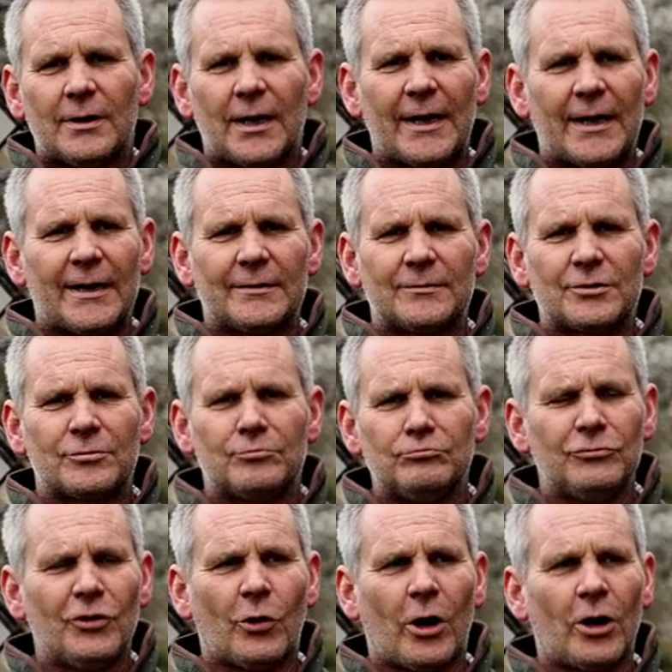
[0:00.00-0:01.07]
and
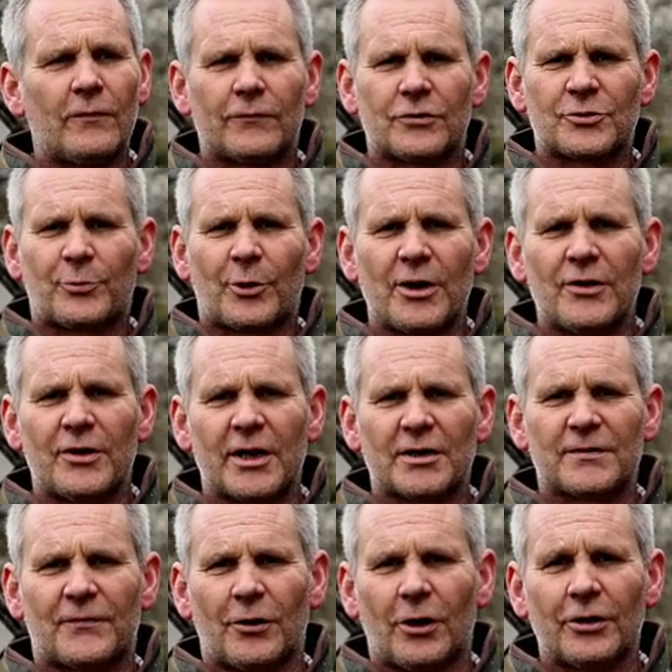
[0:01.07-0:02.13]
not overspray the
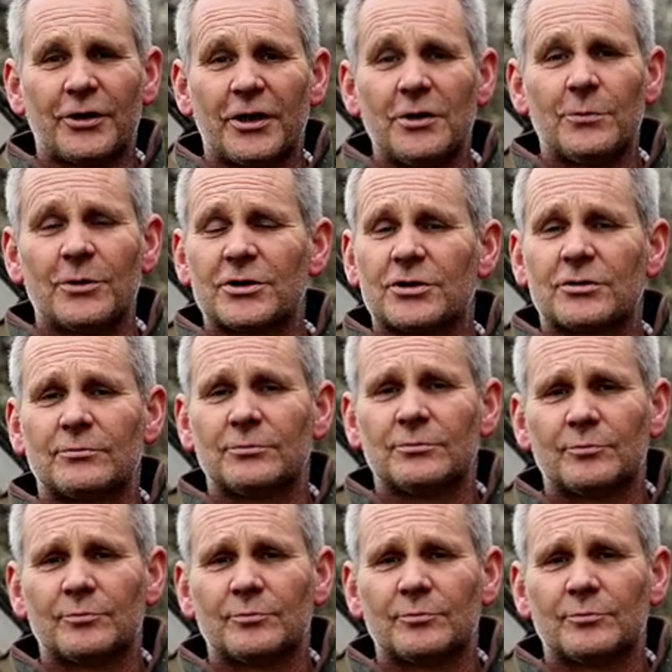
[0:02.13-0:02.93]
next variety, which